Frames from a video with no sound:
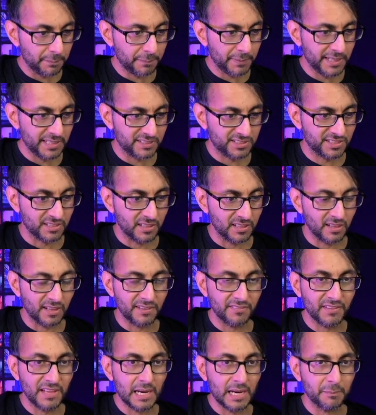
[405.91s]
pixel
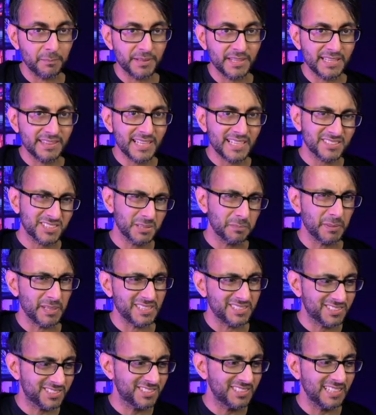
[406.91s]
like that, but then that's a
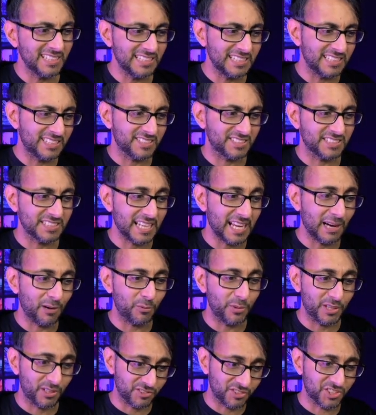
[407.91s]
bit silly because now
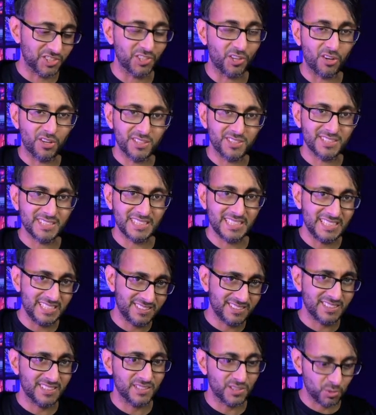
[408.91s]
we are starting to
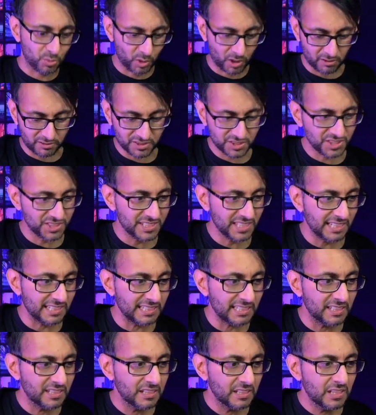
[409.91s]
eat into our
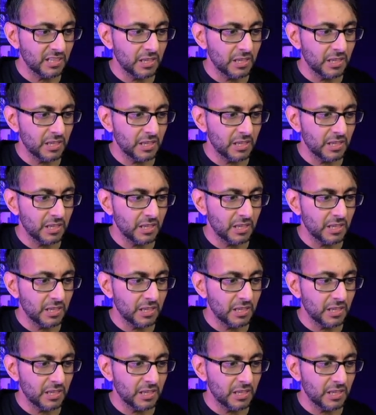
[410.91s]
estate.